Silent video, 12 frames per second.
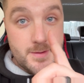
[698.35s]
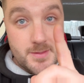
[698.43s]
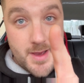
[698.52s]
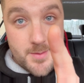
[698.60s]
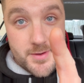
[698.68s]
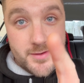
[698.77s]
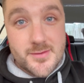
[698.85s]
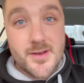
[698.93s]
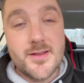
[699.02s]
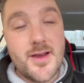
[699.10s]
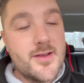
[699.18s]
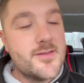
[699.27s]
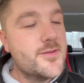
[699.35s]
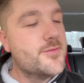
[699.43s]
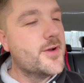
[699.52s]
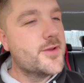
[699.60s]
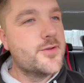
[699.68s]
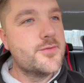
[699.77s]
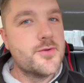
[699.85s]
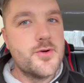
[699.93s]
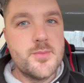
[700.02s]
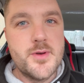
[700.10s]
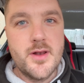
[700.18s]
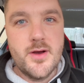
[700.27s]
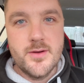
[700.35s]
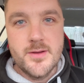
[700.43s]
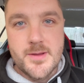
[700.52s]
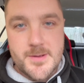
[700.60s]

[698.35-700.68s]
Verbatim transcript: That being said, guys, thank you for coming along.